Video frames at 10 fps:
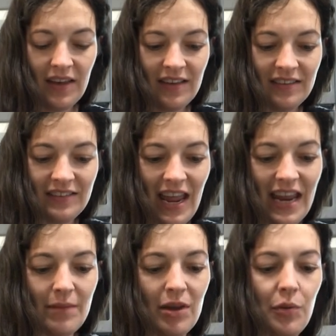
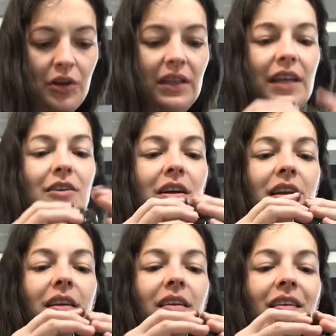stain. I'm going to put a lid on
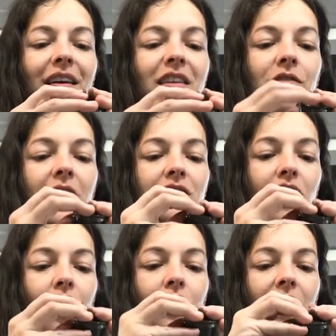it, because if I
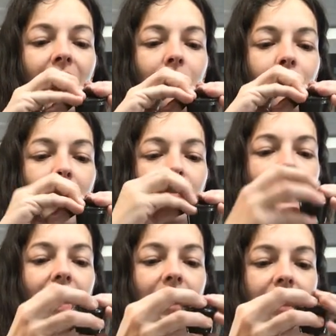don't, I will most
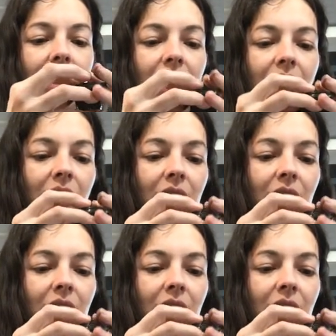likely